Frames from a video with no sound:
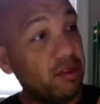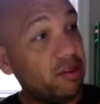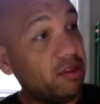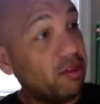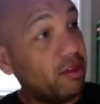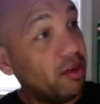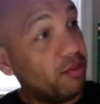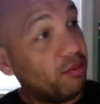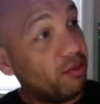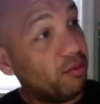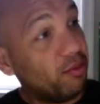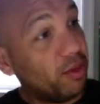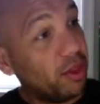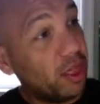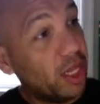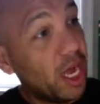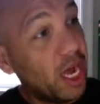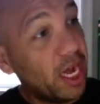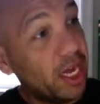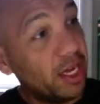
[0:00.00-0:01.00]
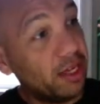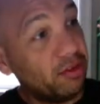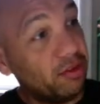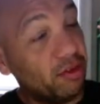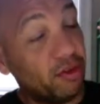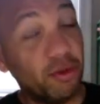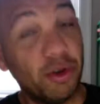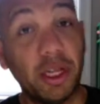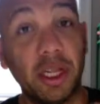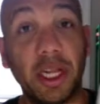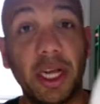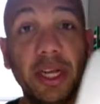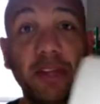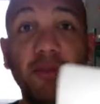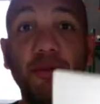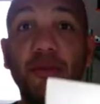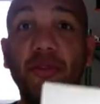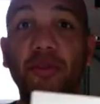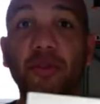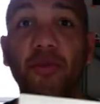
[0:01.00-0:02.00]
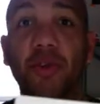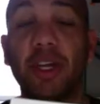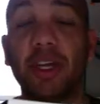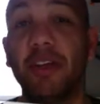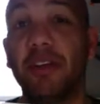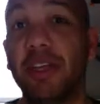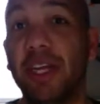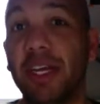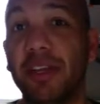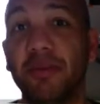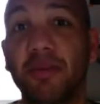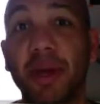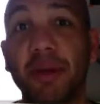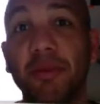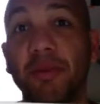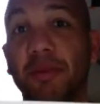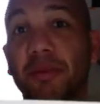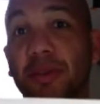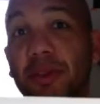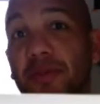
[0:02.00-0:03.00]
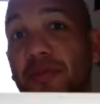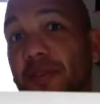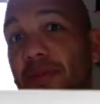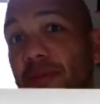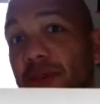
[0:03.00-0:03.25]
some lines, grid lines, which you recognize probably from